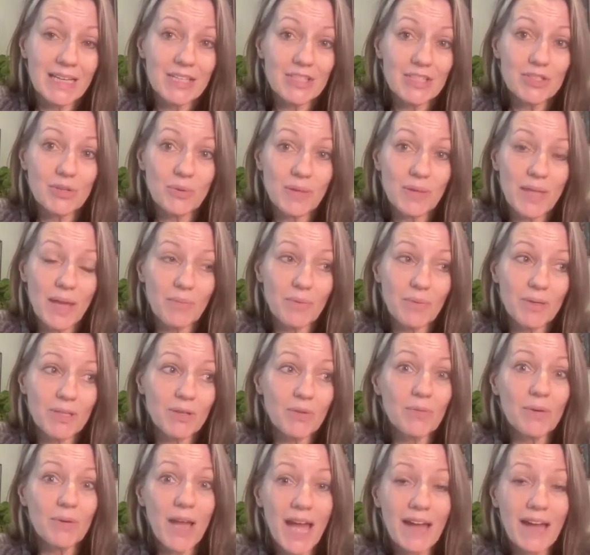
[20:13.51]
so that we
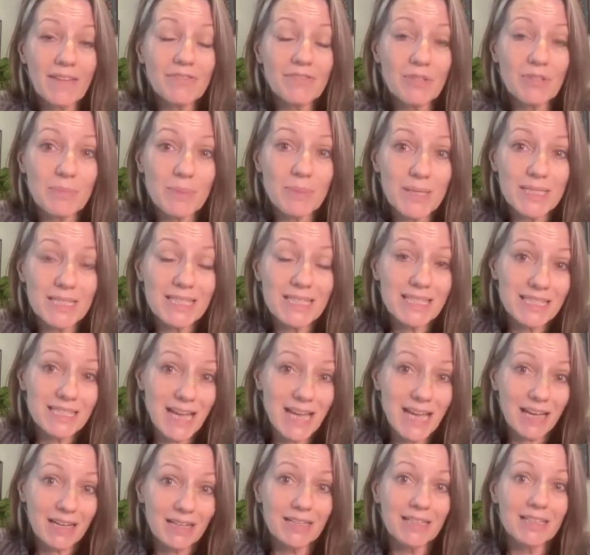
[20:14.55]
don't have to be
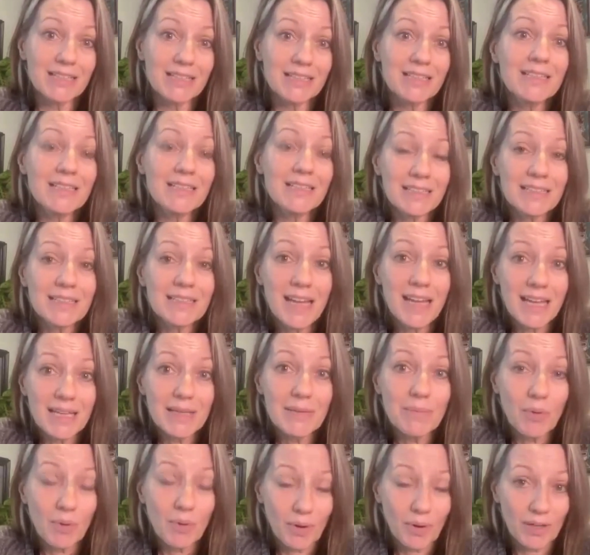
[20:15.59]
stuck
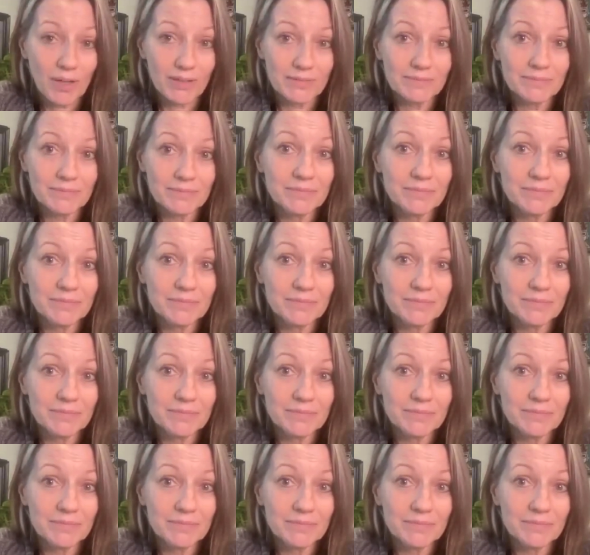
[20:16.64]
anymore?